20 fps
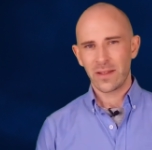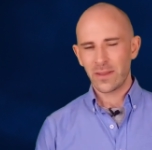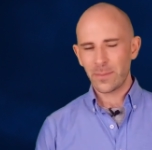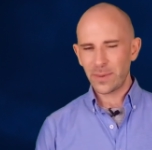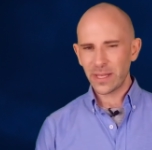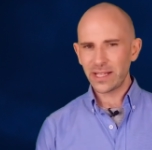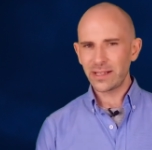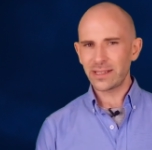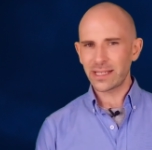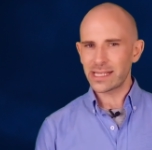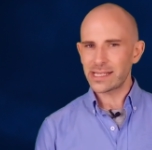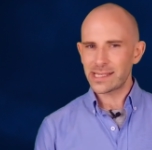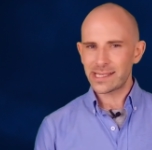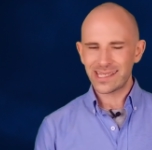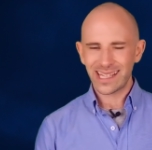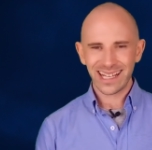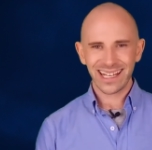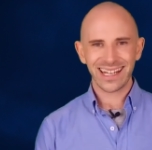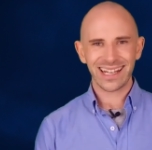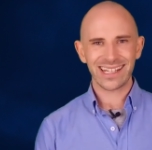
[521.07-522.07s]
The pill is
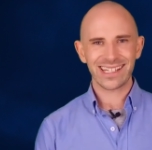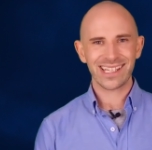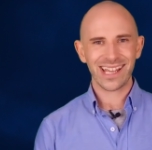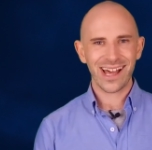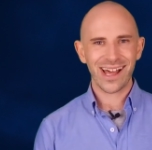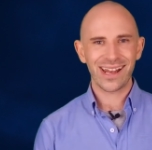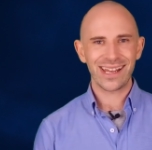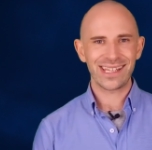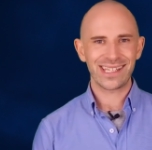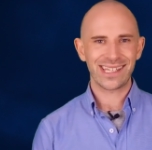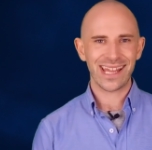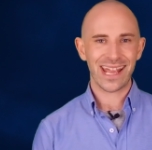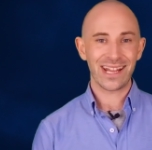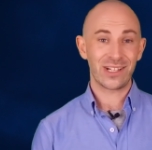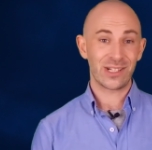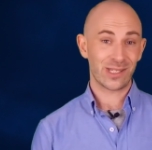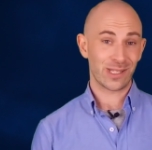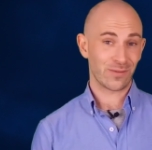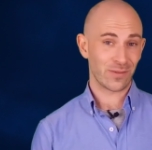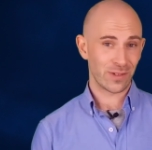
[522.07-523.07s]
still in its early
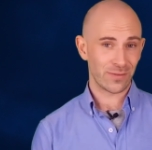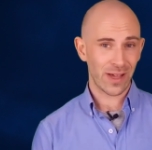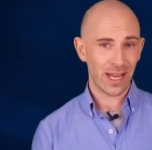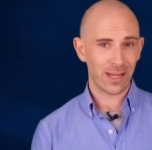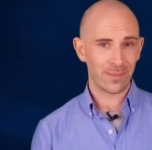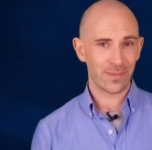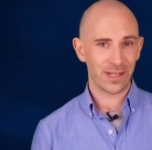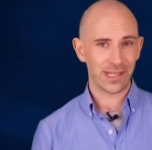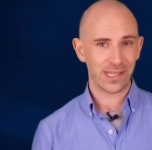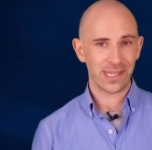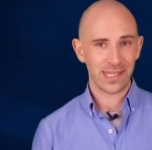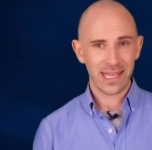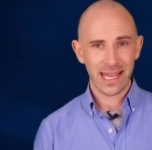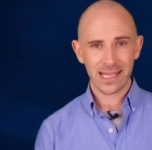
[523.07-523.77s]
stages of development,